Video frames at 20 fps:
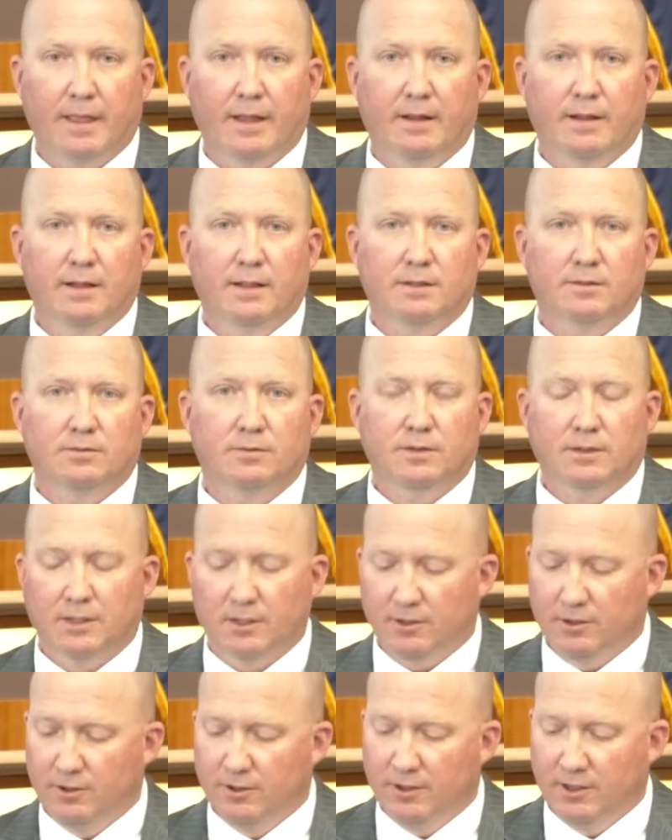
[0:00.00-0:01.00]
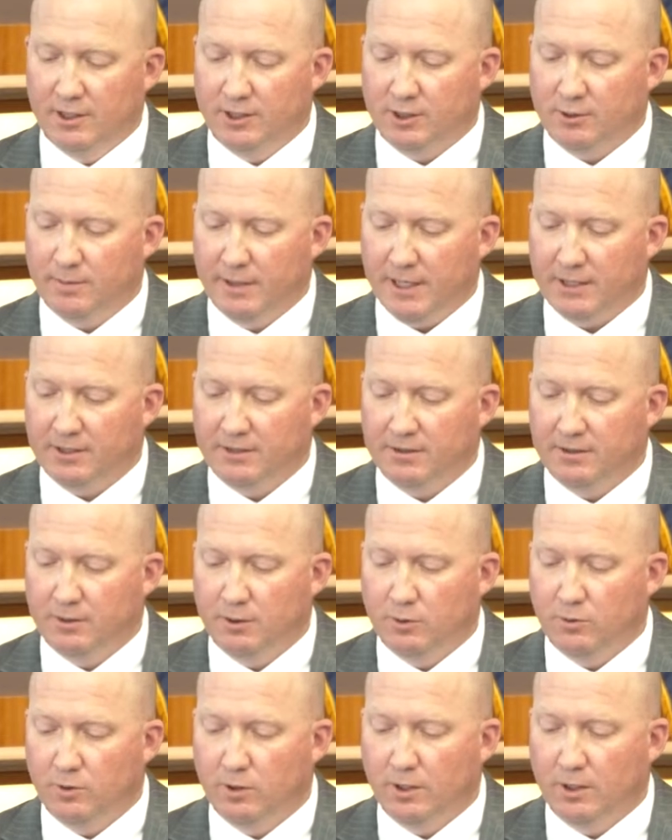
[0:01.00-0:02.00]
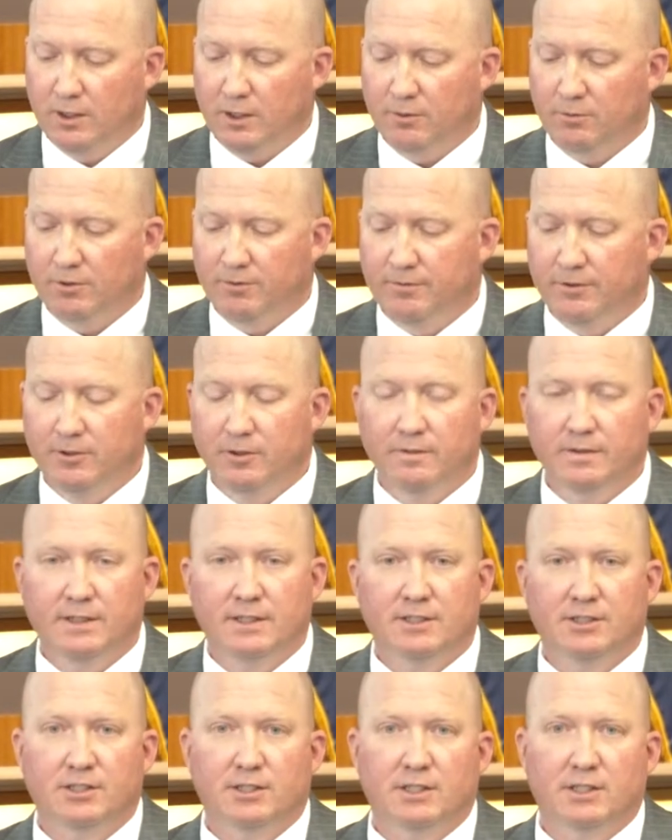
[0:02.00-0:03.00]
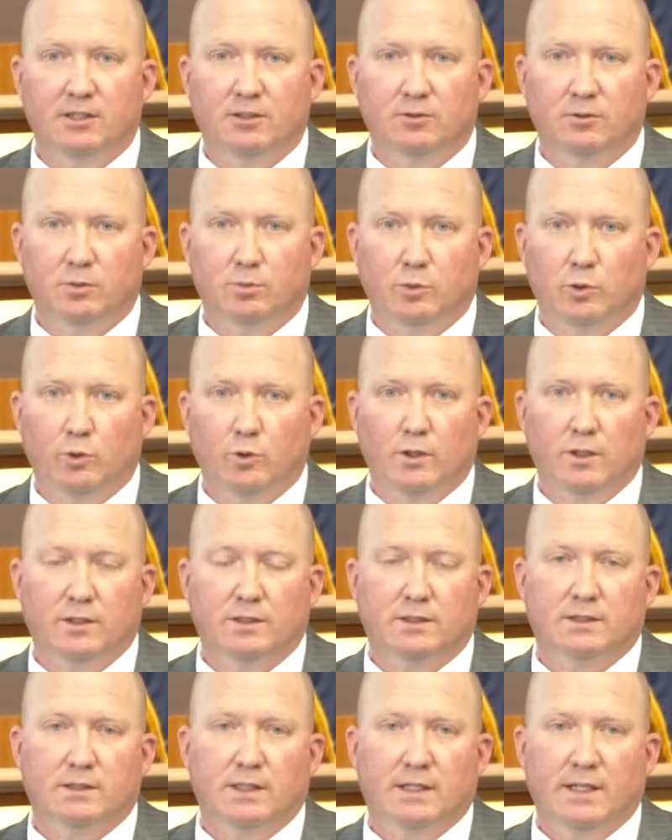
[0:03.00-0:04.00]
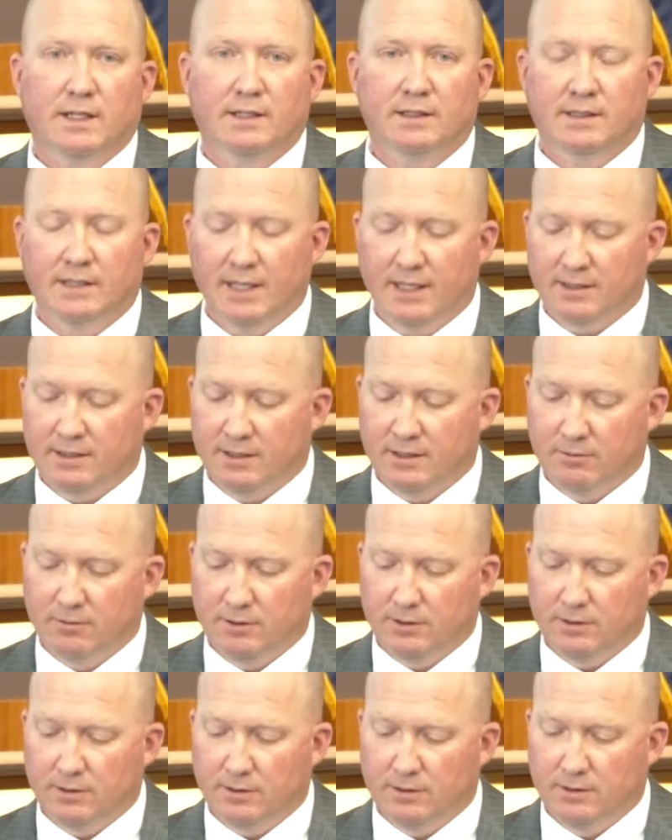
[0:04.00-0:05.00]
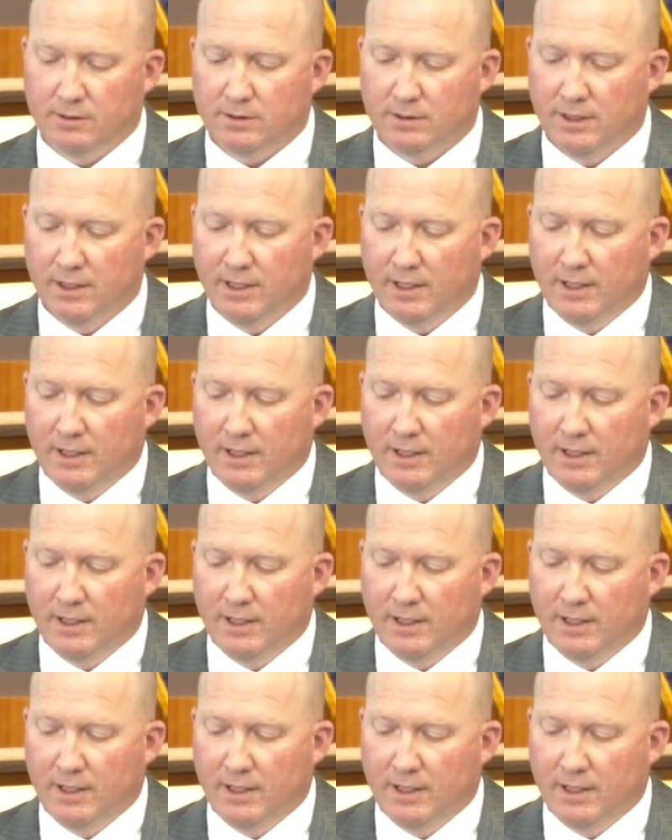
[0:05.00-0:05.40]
This will include inspections of the work and review of the engineer's reports and testing results.